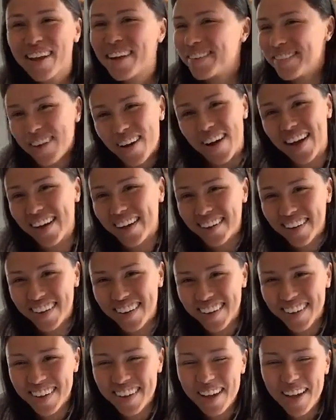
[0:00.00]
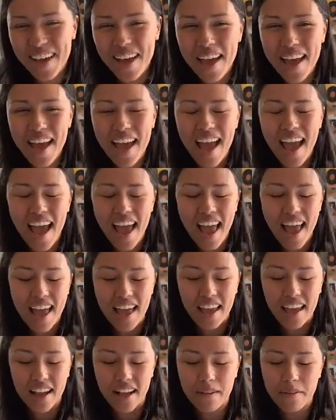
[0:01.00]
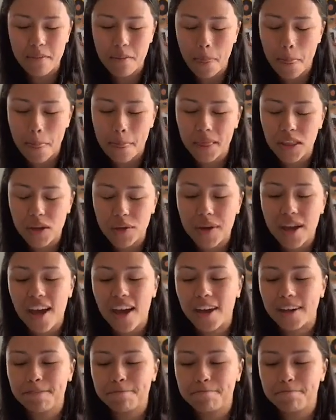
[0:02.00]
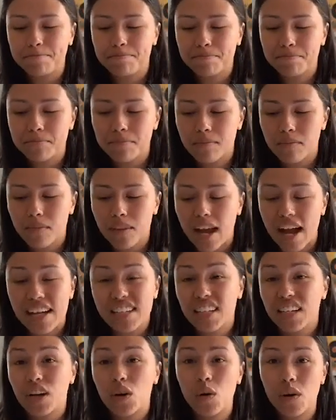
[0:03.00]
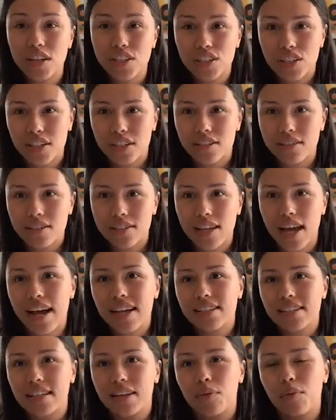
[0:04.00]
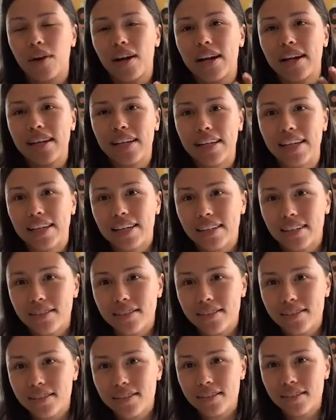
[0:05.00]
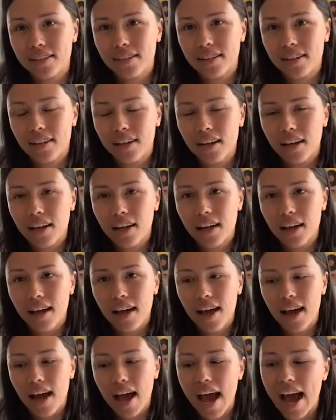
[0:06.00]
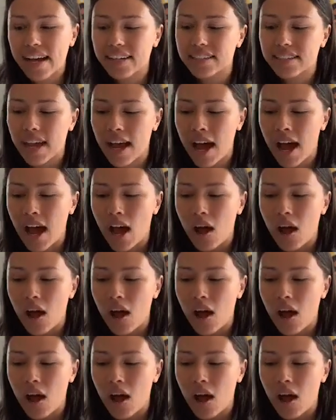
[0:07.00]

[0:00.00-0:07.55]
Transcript: You're not. And you can ask it questions, ask it what it needs, ask